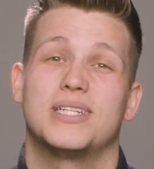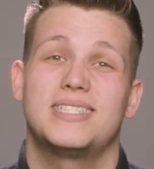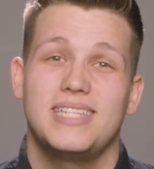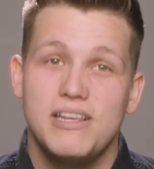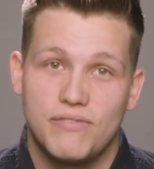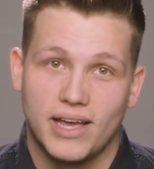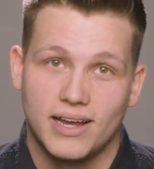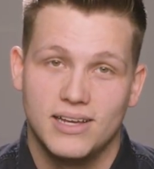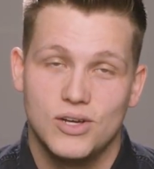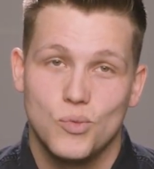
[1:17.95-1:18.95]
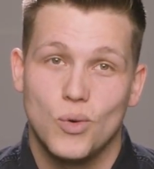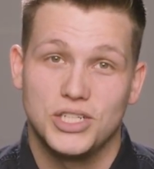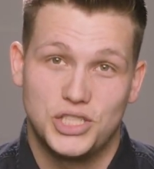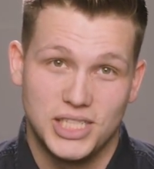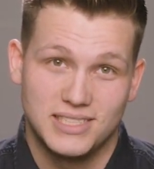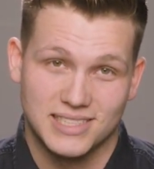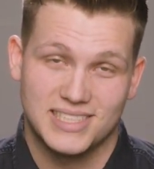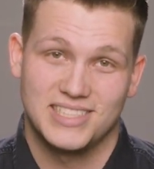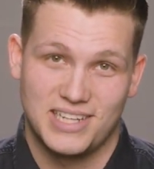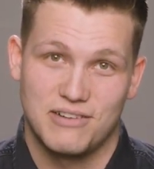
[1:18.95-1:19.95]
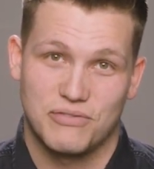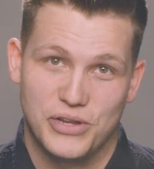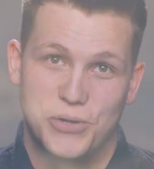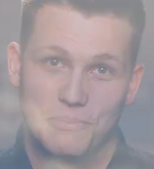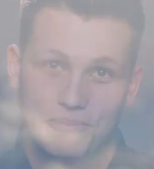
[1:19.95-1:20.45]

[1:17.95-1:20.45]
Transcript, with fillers: receiving what Jesus has done for you.